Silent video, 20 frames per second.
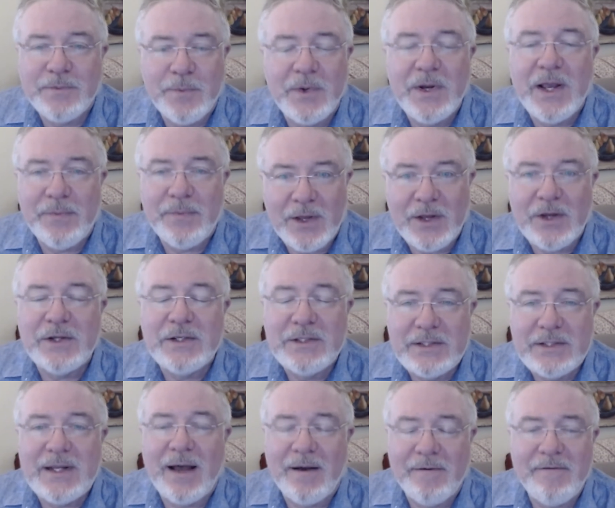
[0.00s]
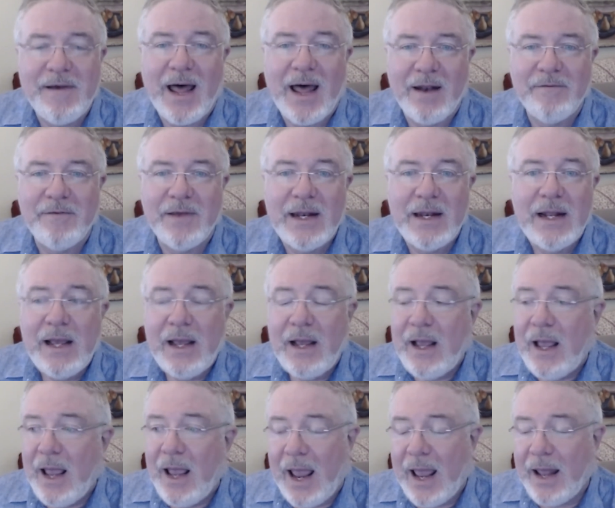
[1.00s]
as well get the good stuff out of it.
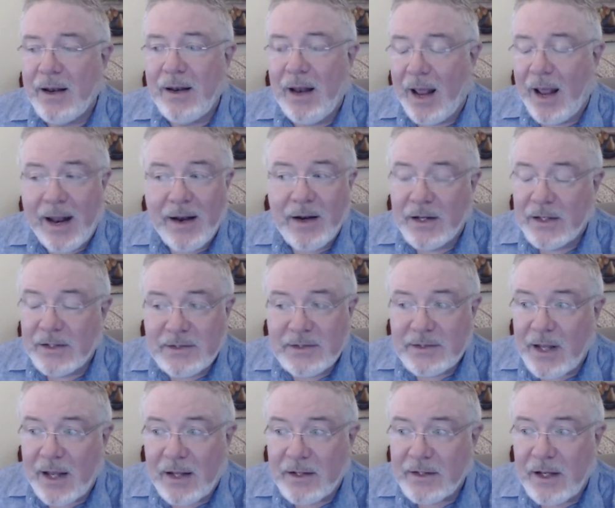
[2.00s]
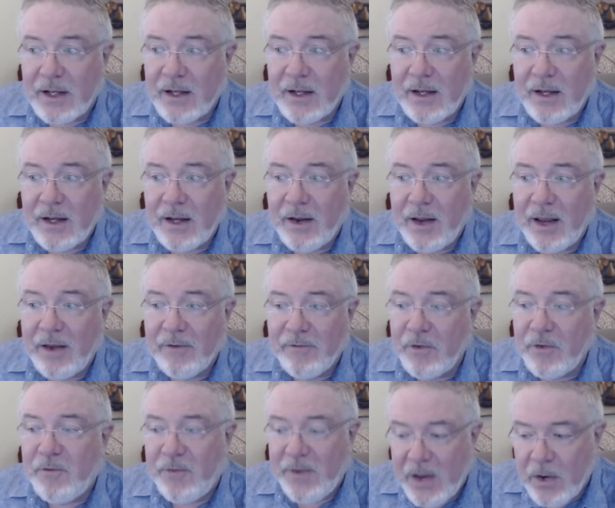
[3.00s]
And
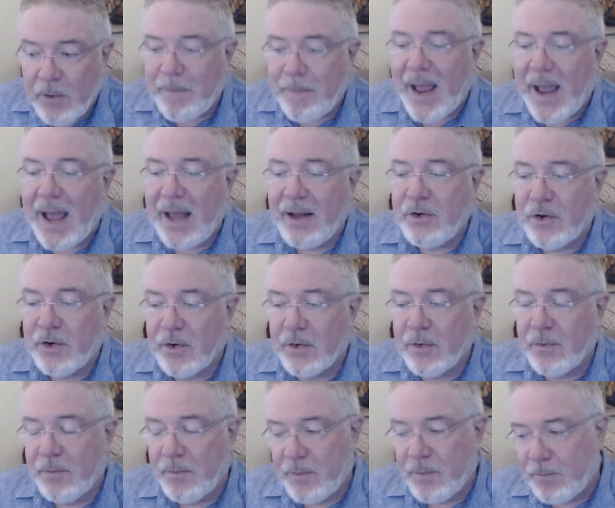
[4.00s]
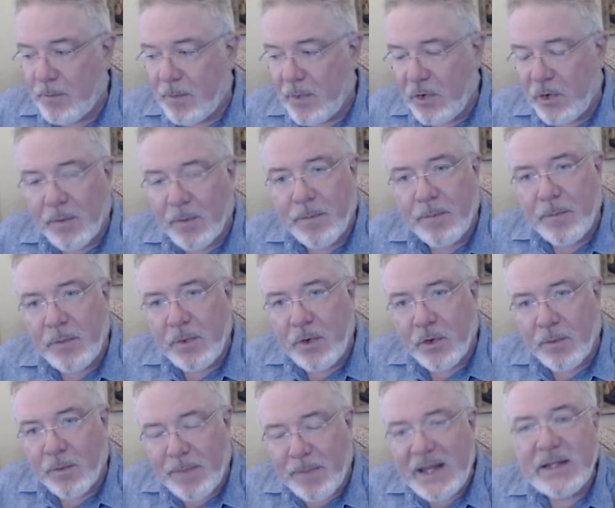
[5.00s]
if you feel bad, your
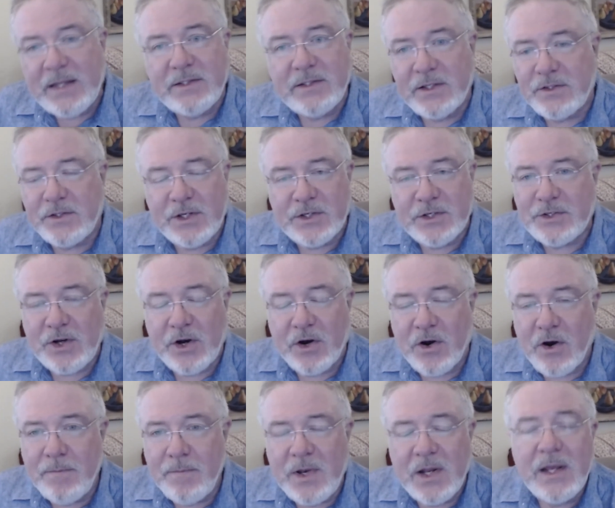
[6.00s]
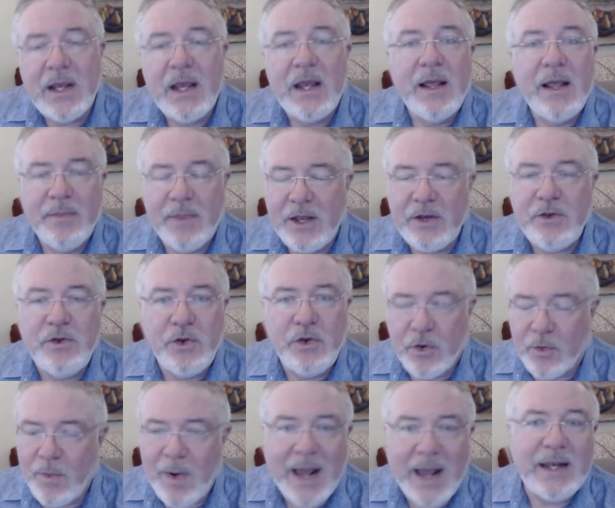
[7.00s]
peace is disturbed, then
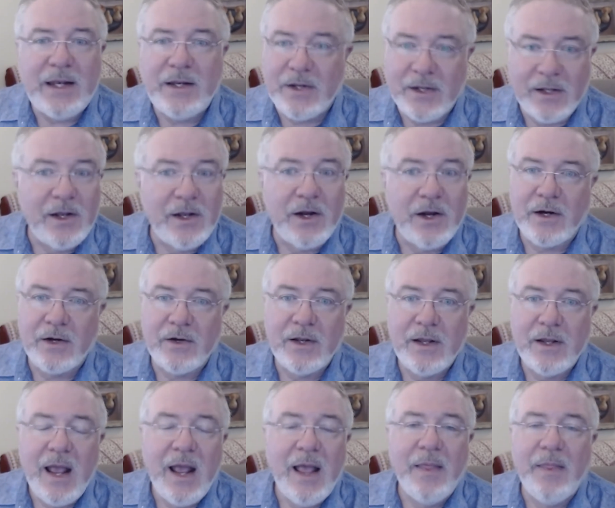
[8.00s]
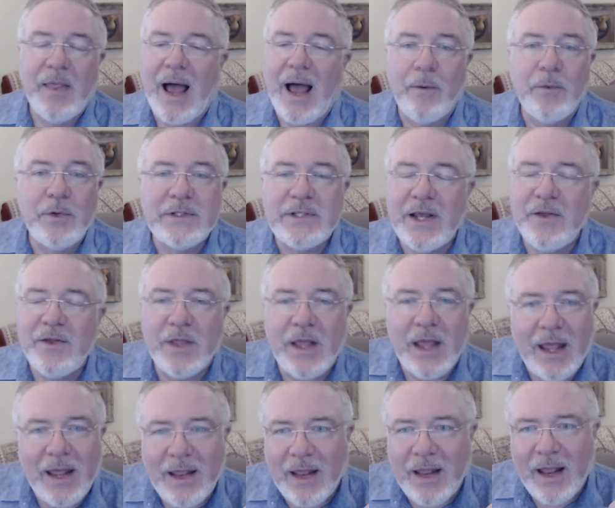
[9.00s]
you're ready to learn. I will tell
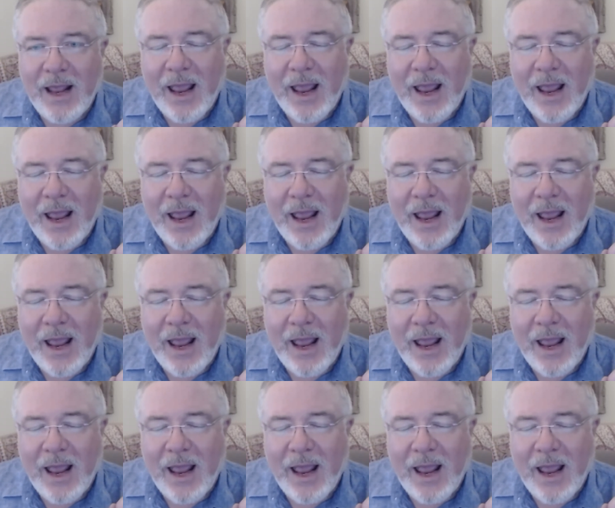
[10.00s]
you